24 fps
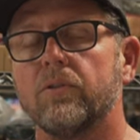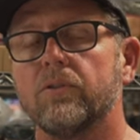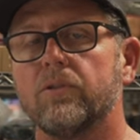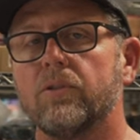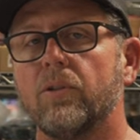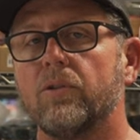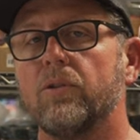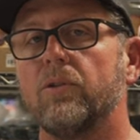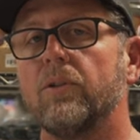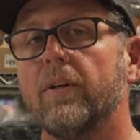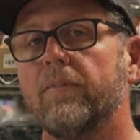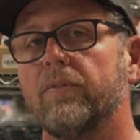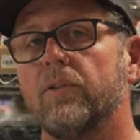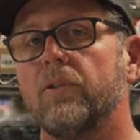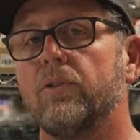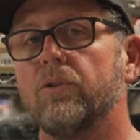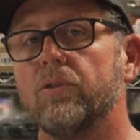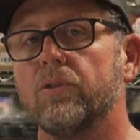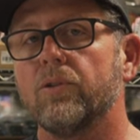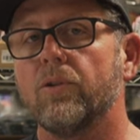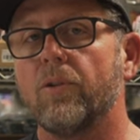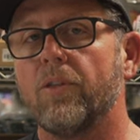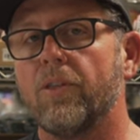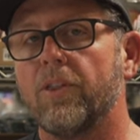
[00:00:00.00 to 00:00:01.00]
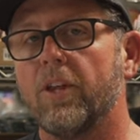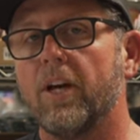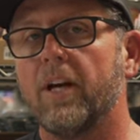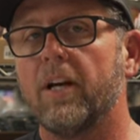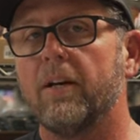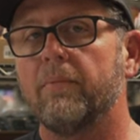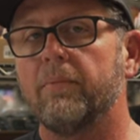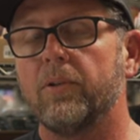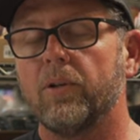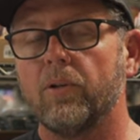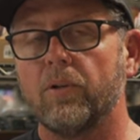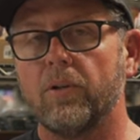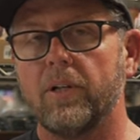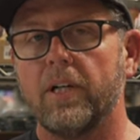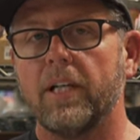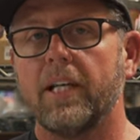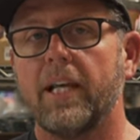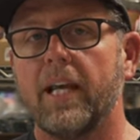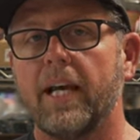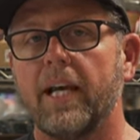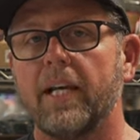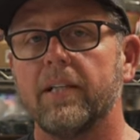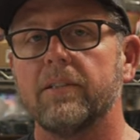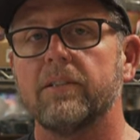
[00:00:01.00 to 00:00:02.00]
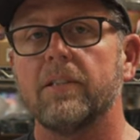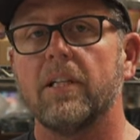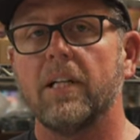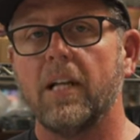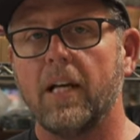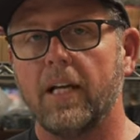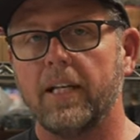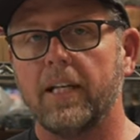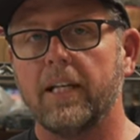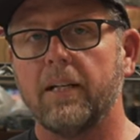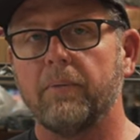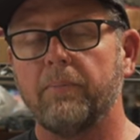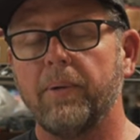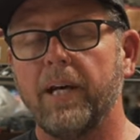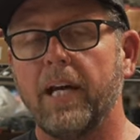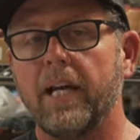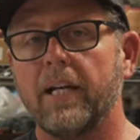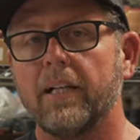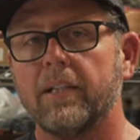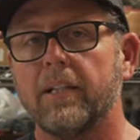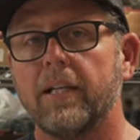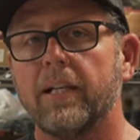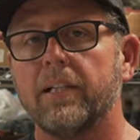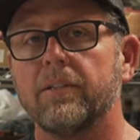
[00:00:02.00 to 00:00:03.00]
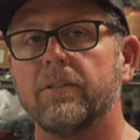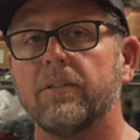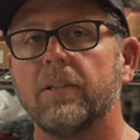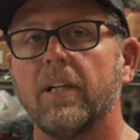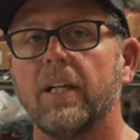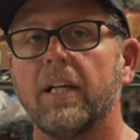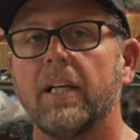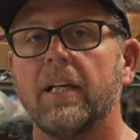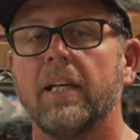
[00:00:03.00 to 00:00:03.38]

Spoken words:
so you have to use your thumb in order to cast and not get a backlash.